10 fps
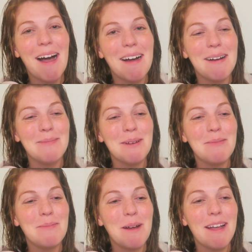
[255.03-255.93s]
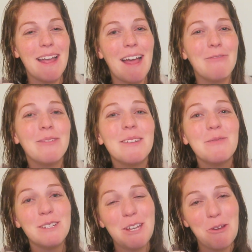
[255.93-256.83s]
Um, but I really
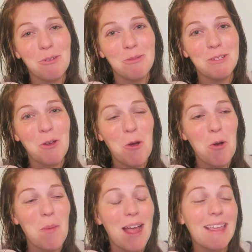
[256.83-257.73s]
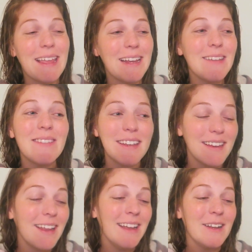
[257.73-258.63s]
wish Harold was home. I can't
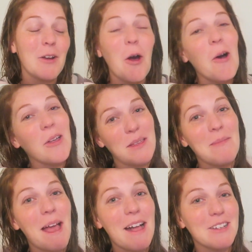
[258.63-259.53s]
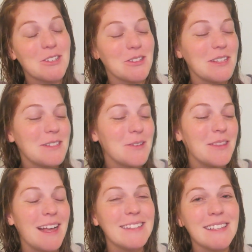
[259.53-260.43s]
even call him actually, so
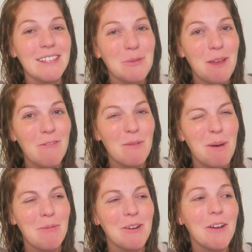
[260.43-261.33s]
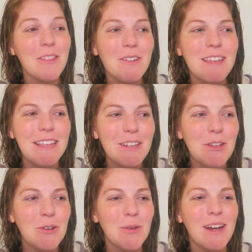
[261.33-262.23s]
that's a little bit of a bummer. Although he
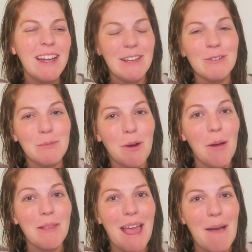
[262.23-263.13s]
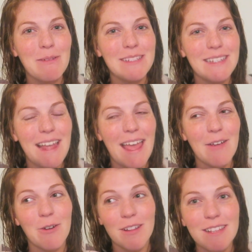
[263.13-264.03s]
knew it would probably happen today
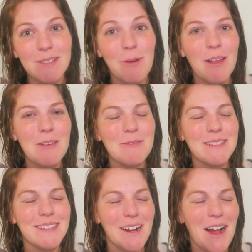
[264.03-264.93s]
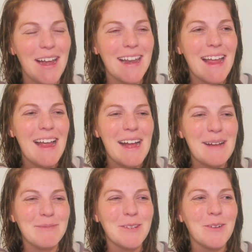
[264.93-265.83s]
or at least while he was gone.
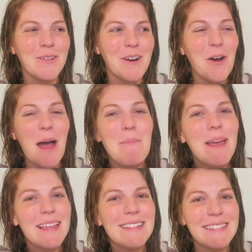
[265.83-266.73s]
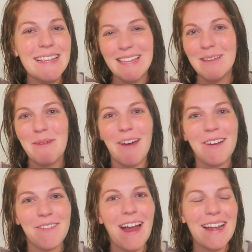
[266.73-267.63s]
Um, so I bet he's thinking about
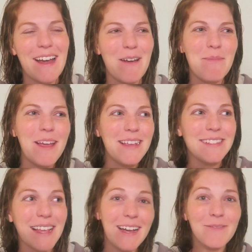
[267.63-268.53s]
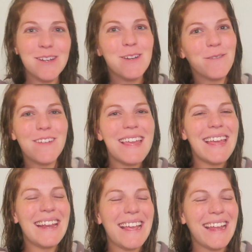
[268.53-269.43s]
it right now. I bet he's like, I wonder if we
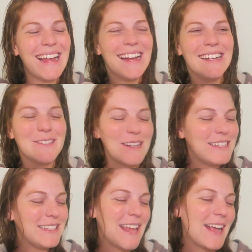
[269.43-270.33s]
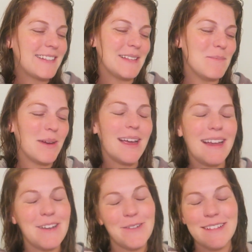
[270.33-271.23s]
hit it. So I did text him, but
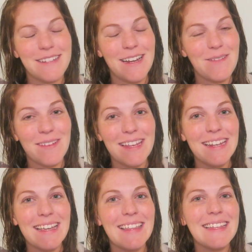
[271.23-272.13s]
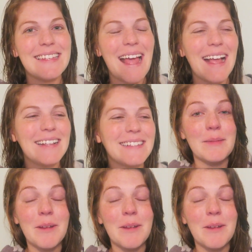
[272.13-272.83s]
I know he's not even gonna get the text.